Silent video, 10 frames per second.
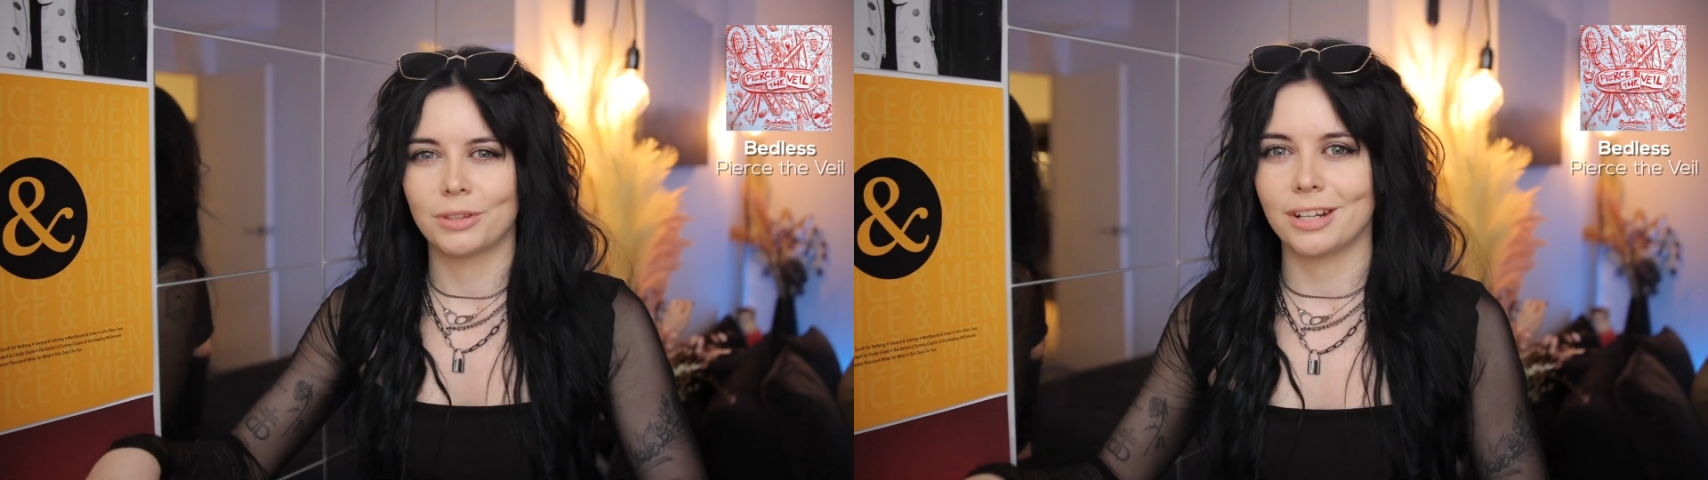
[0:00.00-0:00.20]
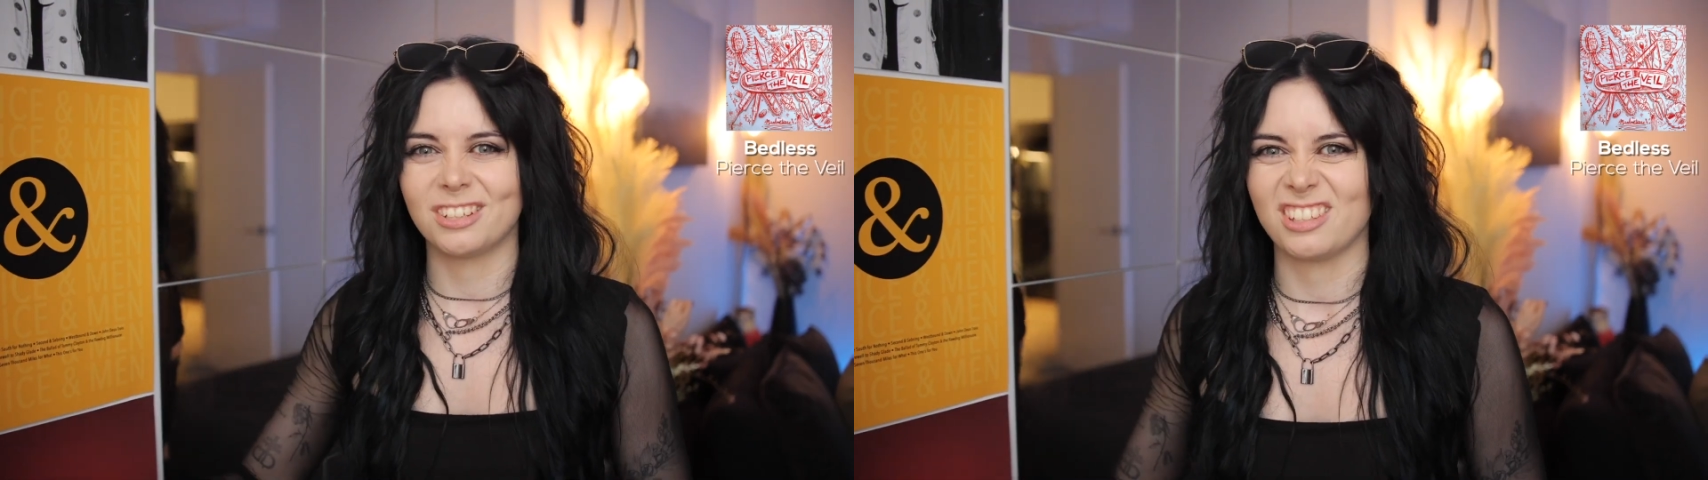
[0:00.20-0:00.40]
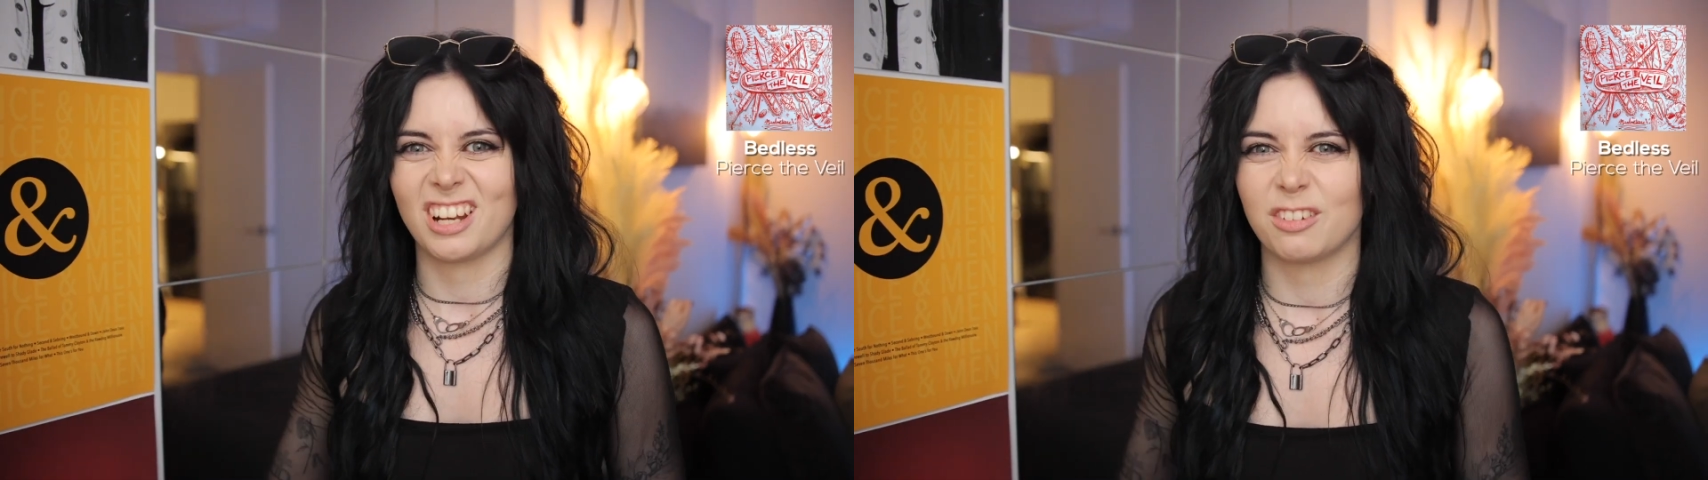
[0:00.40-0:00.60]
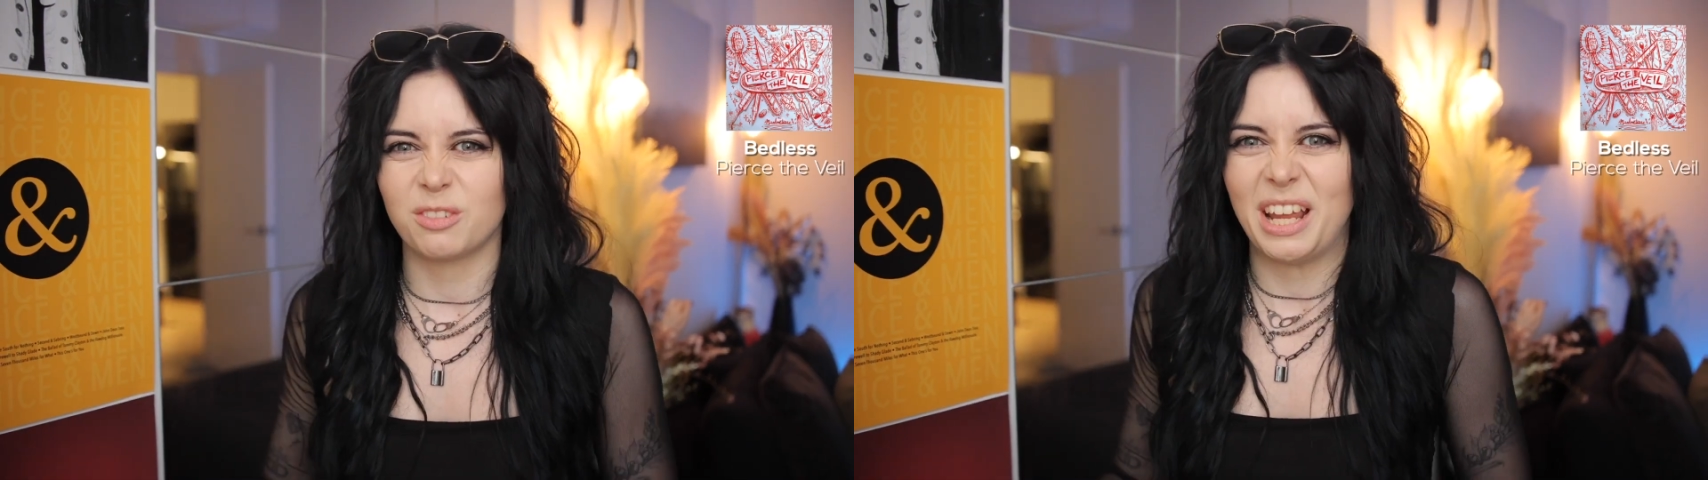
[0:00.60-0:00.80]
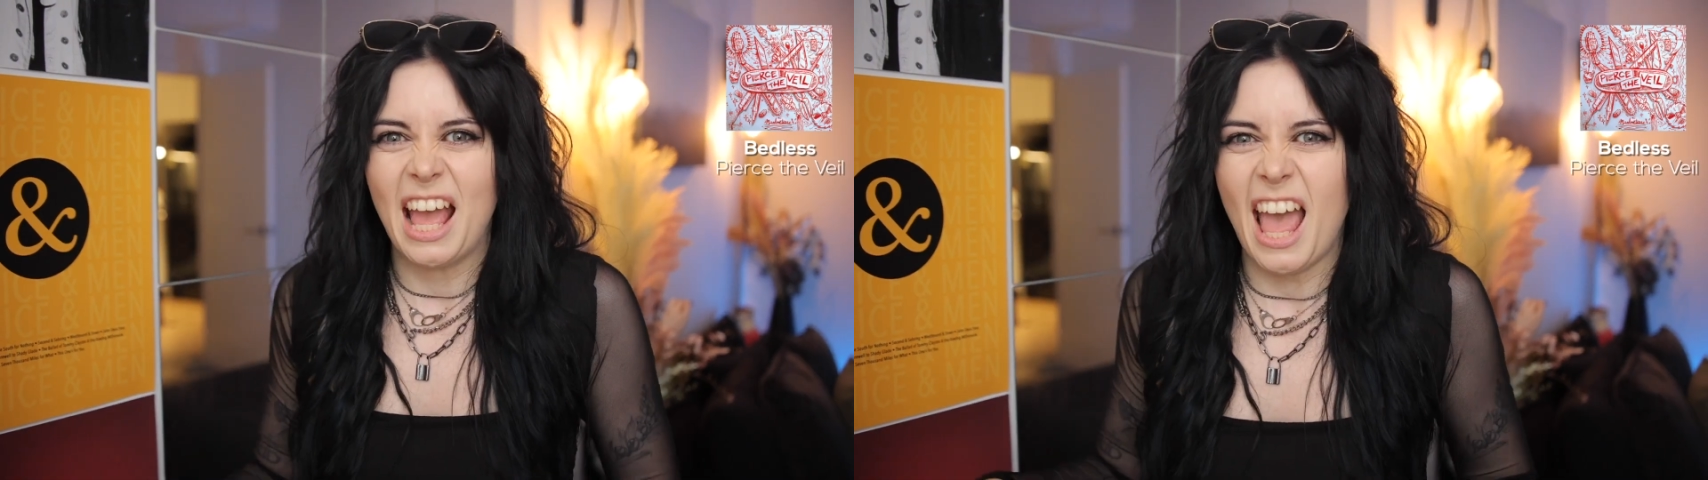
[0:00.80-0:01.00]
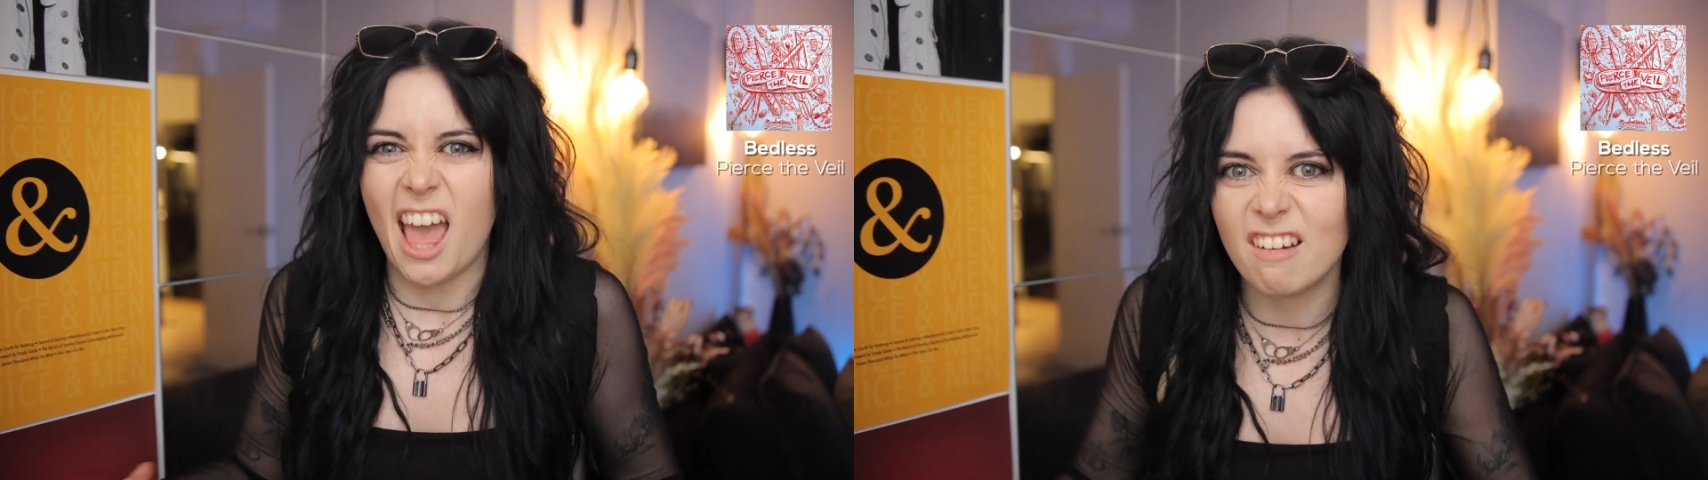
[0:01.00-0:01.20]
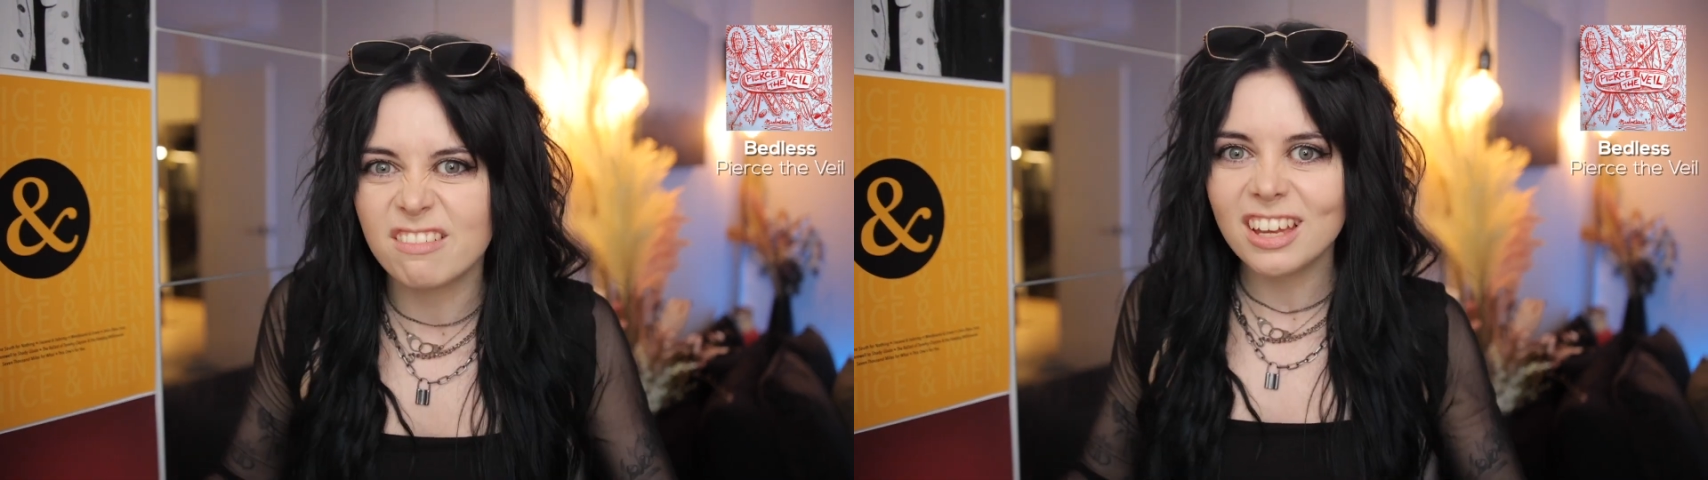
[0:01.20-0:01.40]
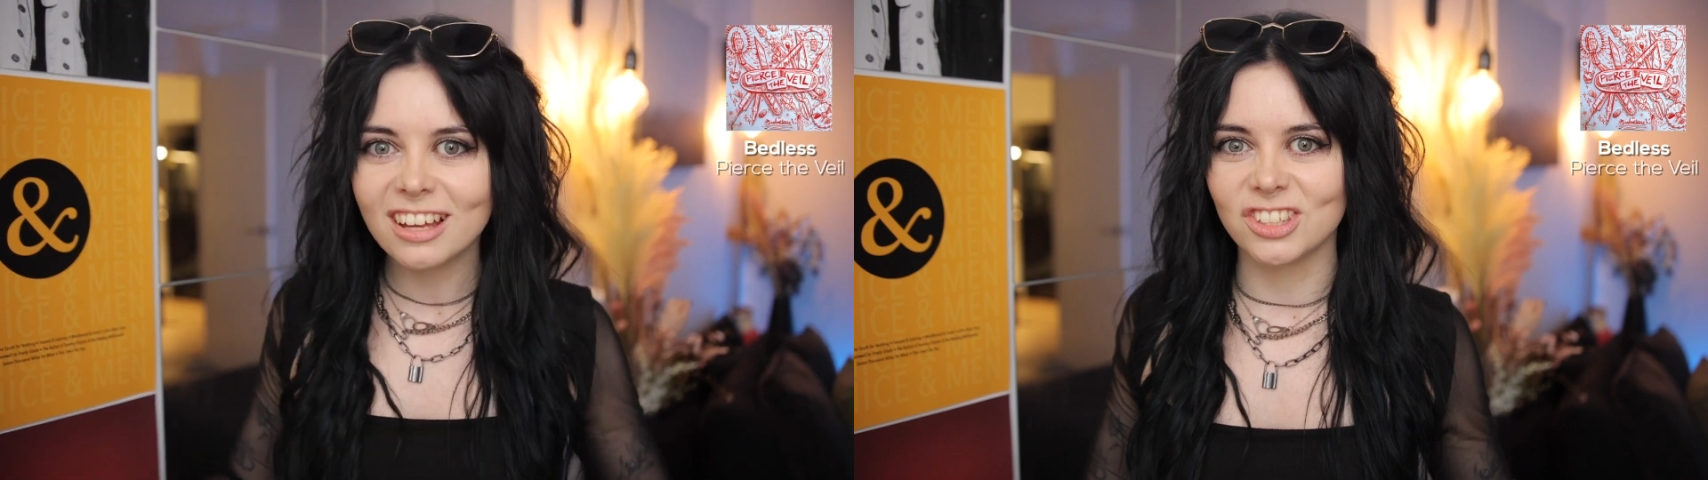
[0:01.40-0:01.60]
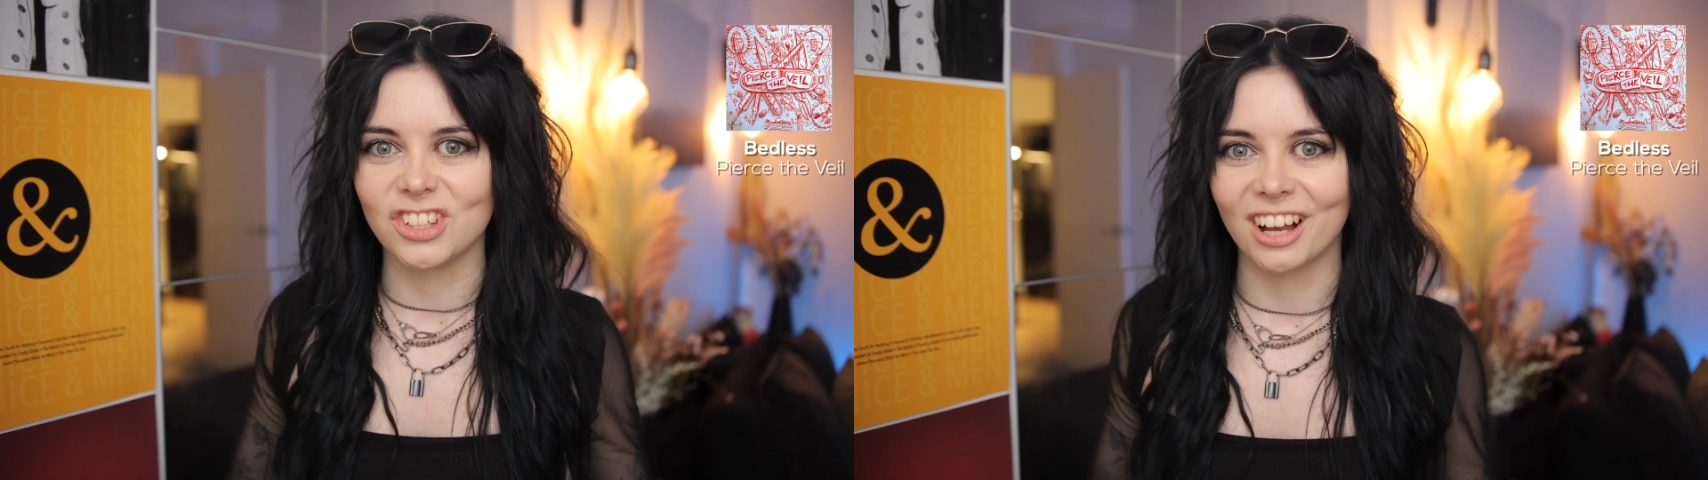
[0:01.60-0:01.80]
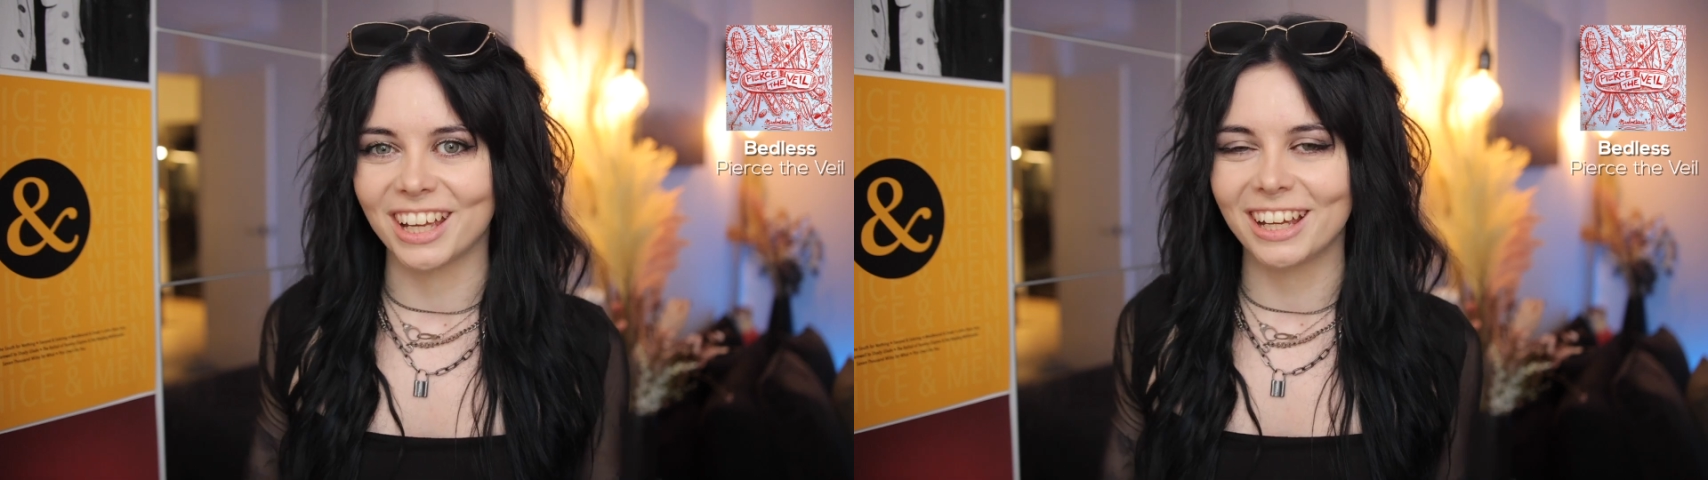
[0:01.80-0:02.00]
that it doesn't have to be heavy and
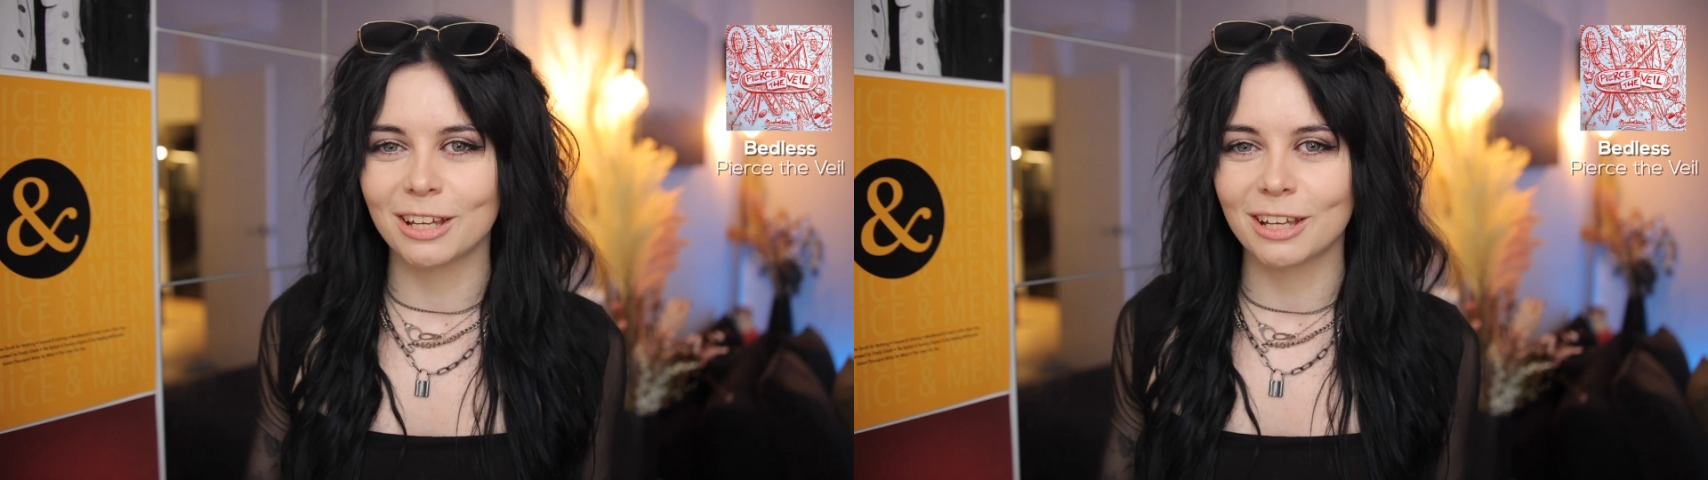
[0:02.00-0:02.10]
chuggy.